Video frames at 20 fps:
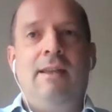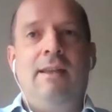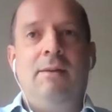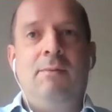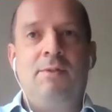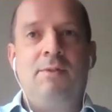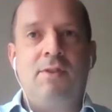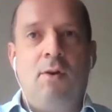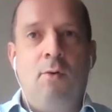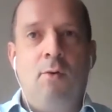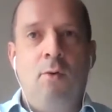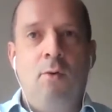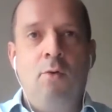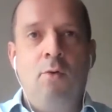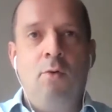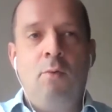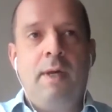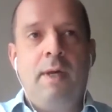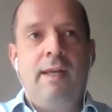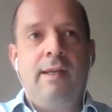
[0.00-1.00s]
there was
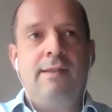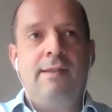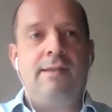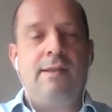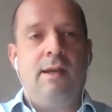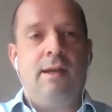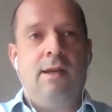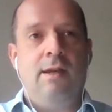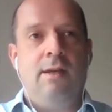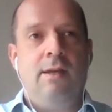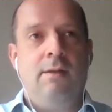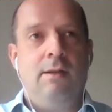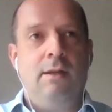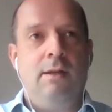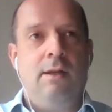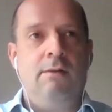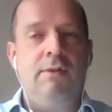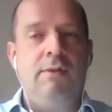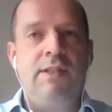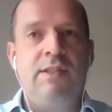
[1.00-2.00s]
always
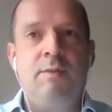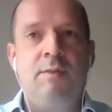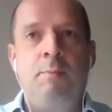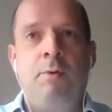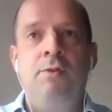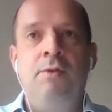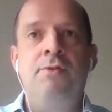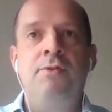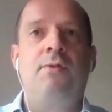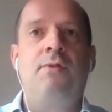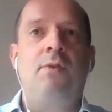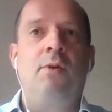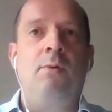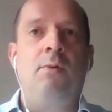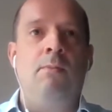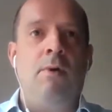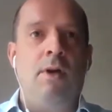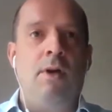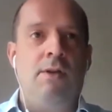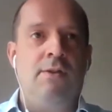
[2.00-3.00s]
a response
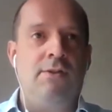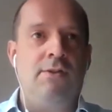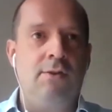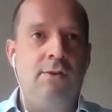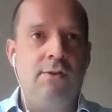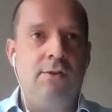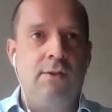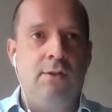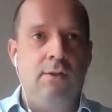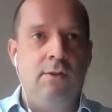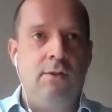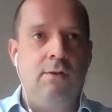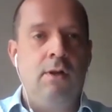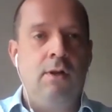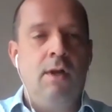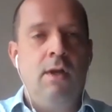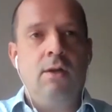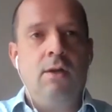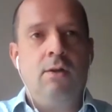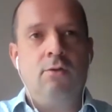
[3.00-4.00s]
from a certain
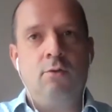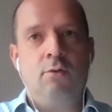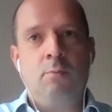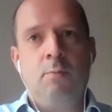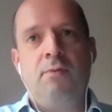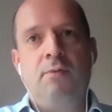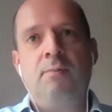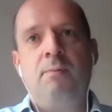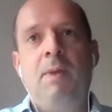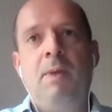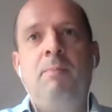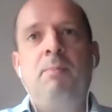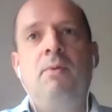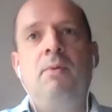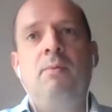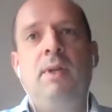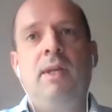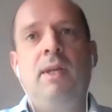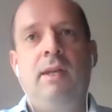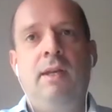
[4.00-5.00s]
group of
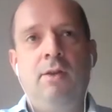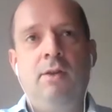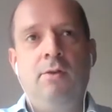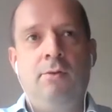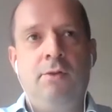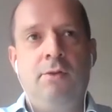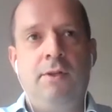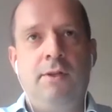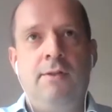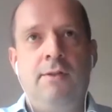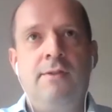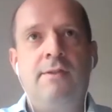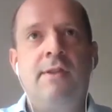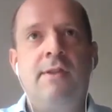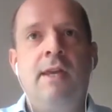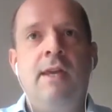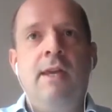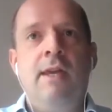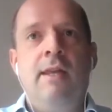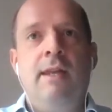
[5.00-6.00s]
people within the
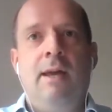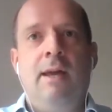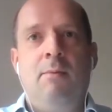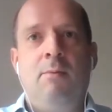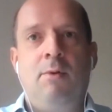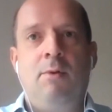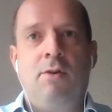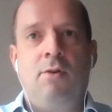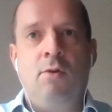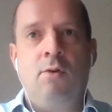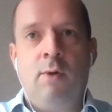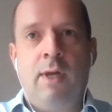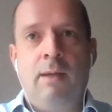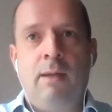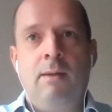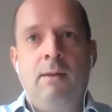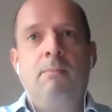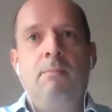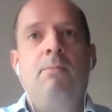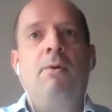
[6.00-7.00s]
audience that were
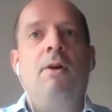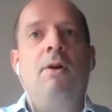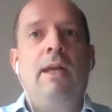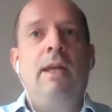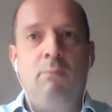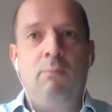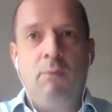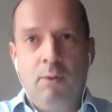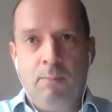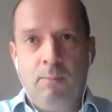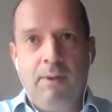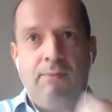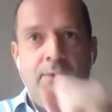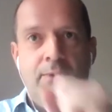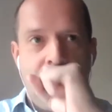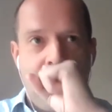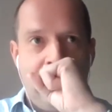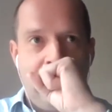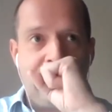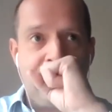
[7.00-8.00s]
going, but it will be
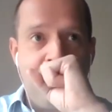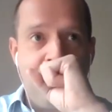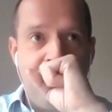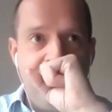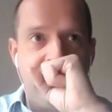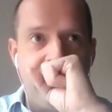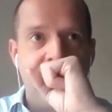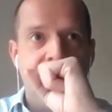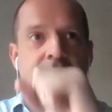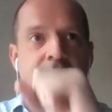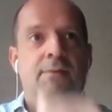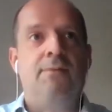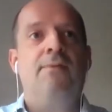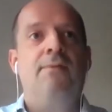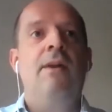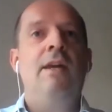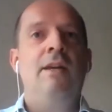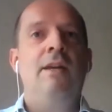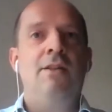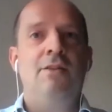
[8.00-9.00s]
very expensive
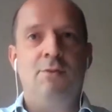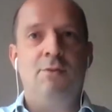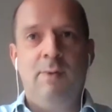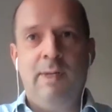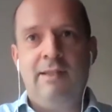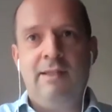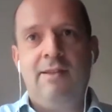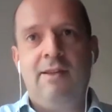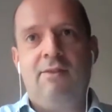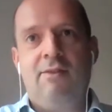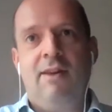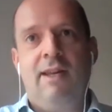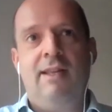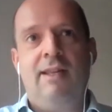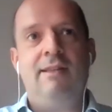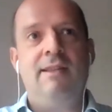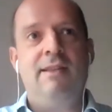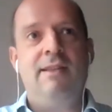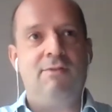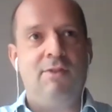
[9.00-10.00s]
to
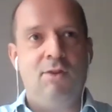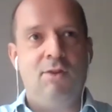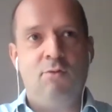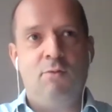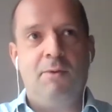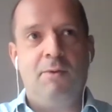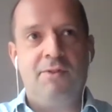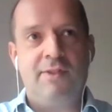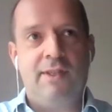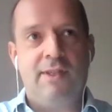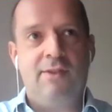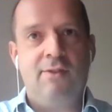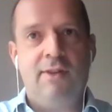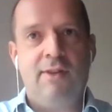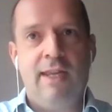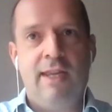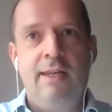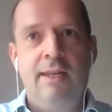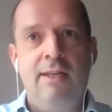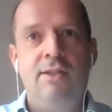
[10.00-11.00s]
integrate these renewables into
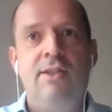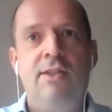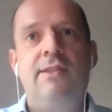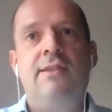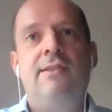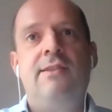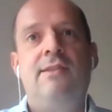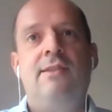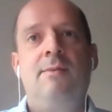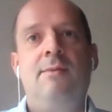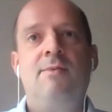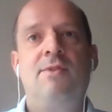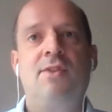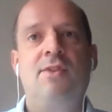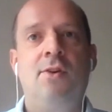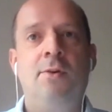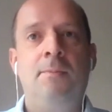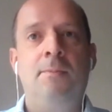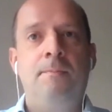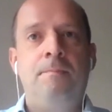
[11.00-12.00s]
the energy system.
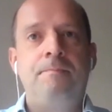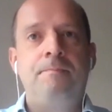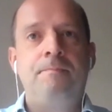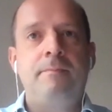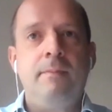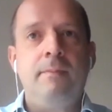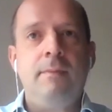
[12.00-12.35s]
So